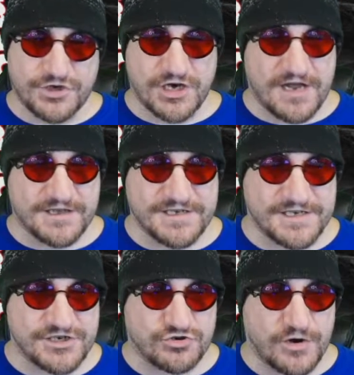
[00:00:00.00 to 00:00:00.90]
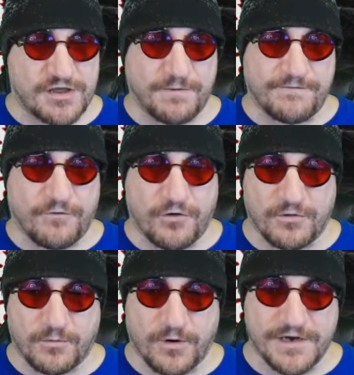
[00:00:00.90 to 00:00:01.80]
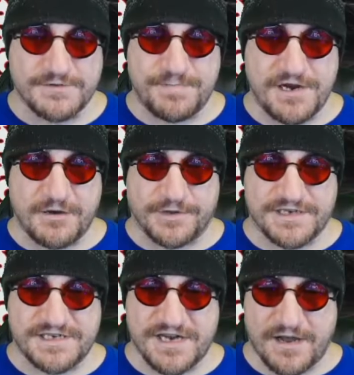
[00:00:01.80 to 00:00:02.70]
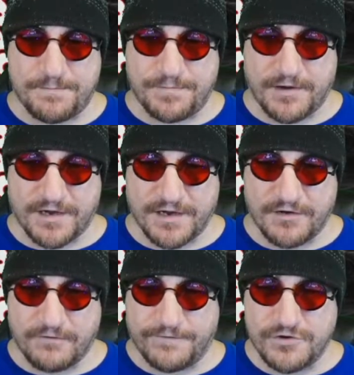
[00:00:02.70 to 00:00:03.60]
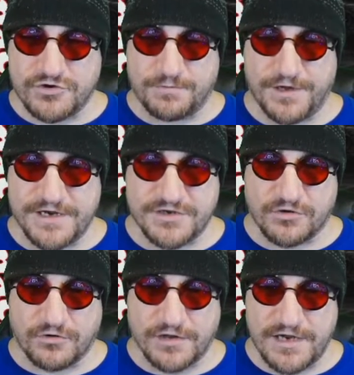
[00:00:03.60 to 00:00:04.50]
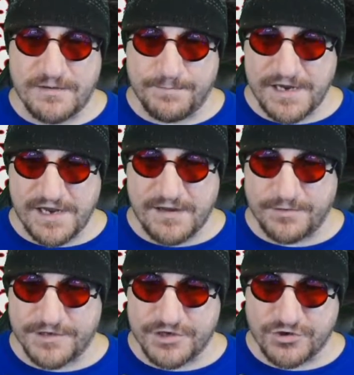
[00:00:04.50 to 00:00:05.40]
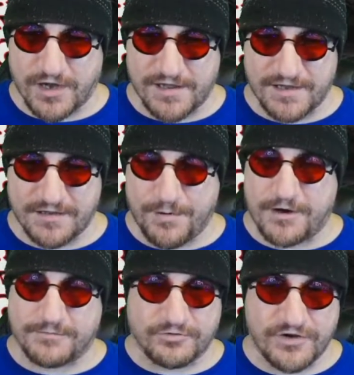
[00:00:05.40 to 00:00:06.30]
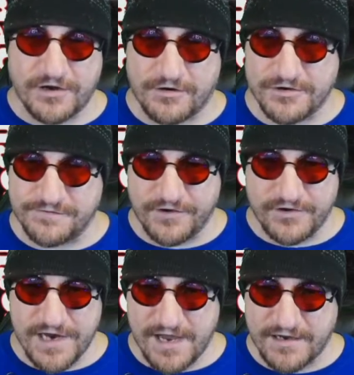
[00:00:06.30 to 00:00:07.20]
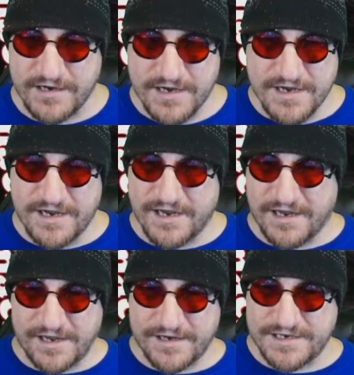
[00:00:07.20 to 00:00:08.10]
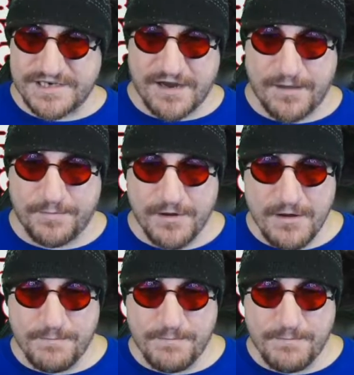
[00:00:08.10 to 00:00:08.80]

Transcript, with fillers: Chalice's strength before was being able to set up uh, your future plays early and being able to draw like the bottom three cards of your deck and, and set up.